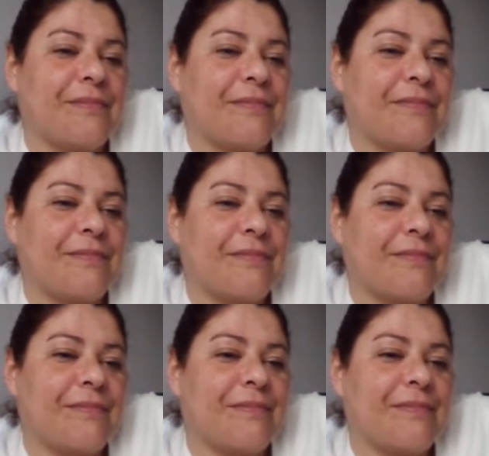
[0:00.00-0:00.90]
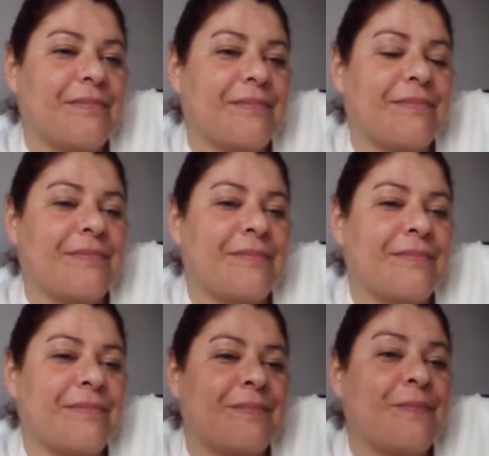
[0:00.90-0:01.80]

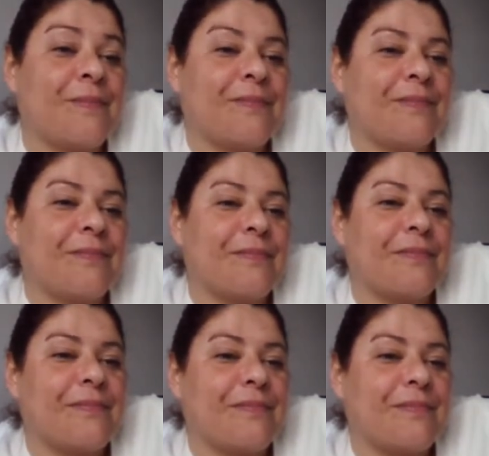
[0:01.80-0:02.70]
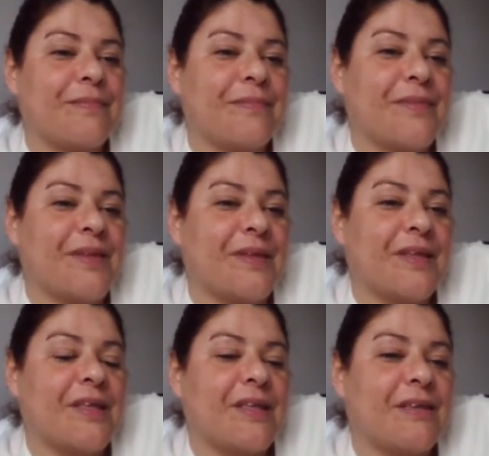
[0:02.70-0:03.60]

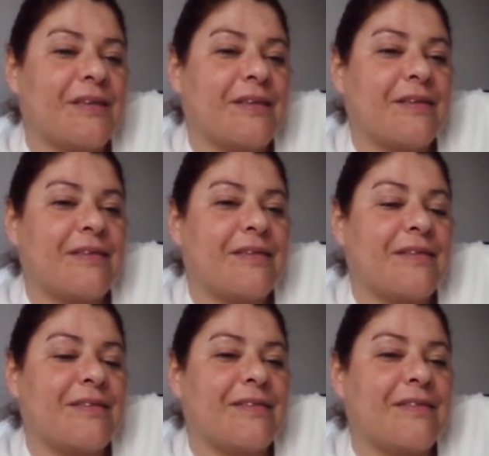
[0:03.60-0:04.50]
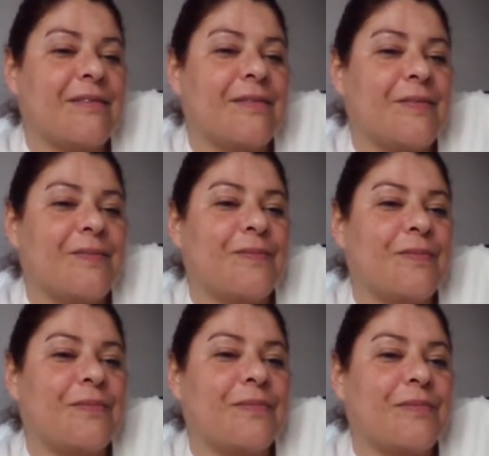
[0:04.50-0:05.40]

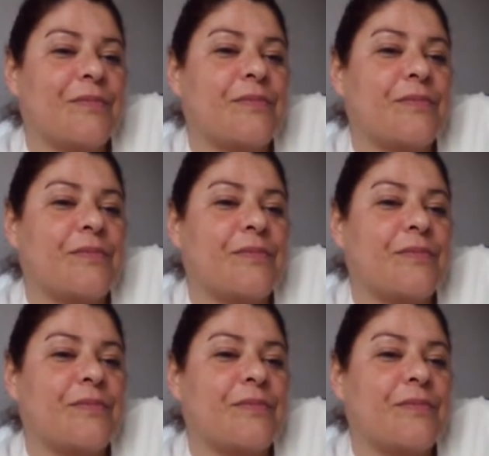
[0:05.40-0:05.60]
No words are spoken by the person on screen.